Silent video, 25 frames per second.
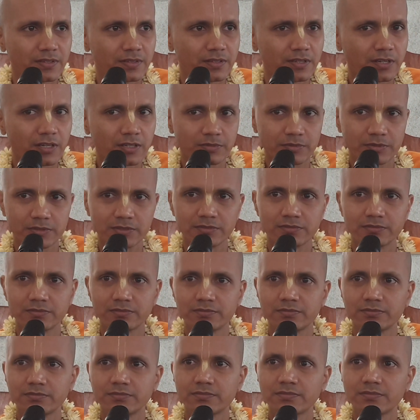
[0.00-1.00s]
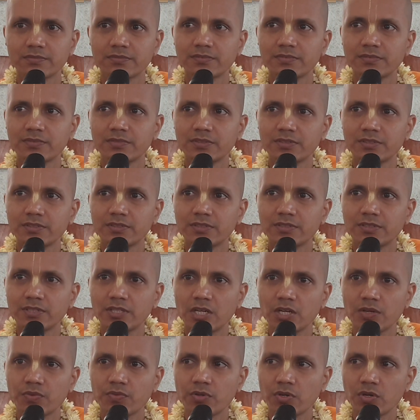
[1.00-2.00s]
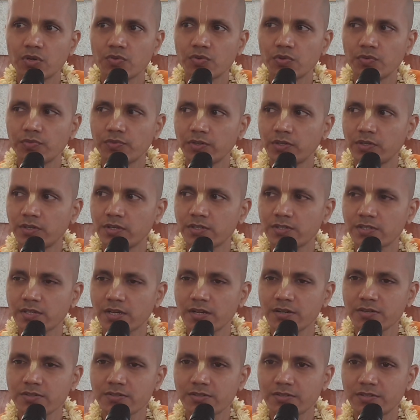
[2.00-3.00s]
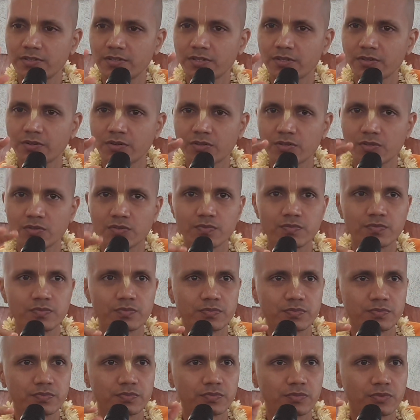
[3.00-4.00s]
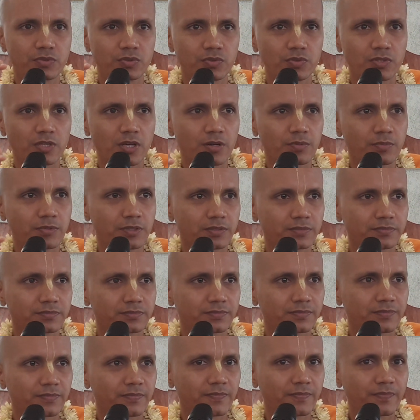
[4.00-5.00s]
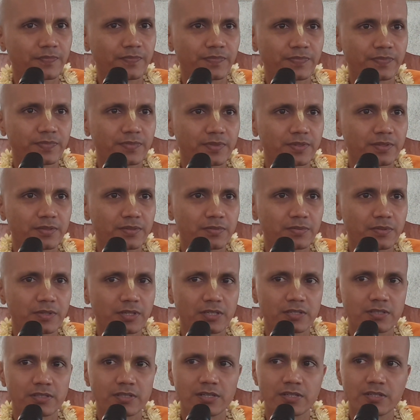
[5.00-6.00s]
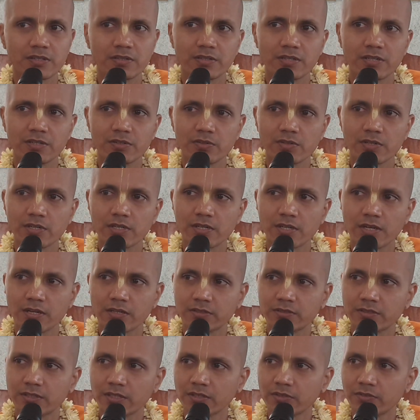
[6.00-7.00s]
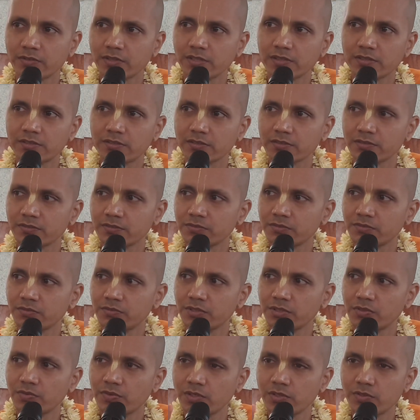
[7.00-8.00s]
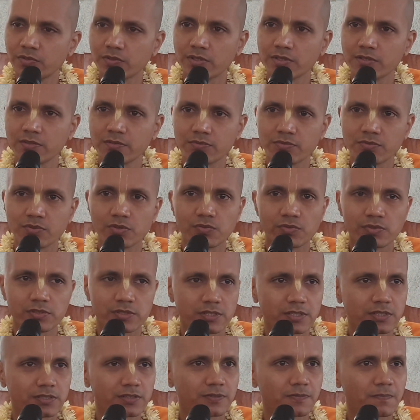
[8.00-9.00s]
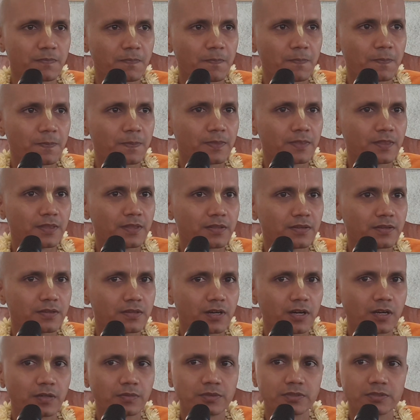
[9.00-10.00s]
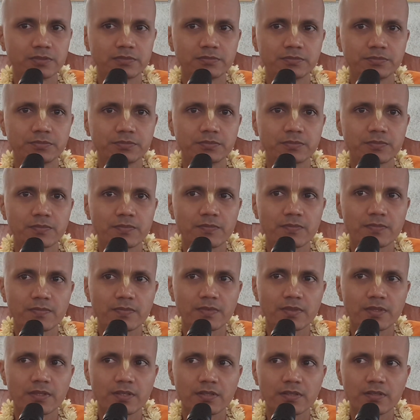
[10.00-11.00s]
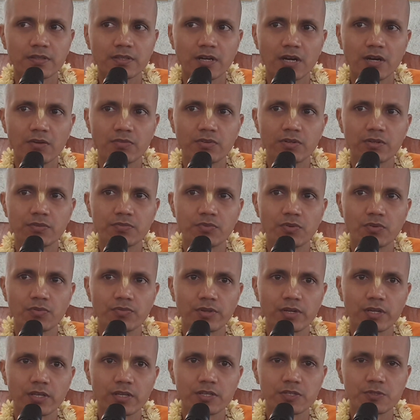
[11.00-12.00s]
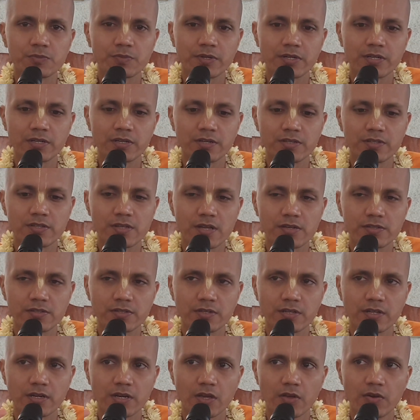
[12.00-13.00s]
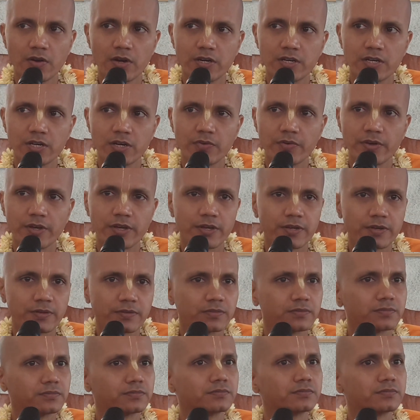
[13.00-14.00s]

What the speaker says: kama. And if you want to fulfill your desires, then you have to do dharma. And then you will get artha, wealth. With wealth, you can fulfill that kama. Then after fulfilling his material desires in a regulated way,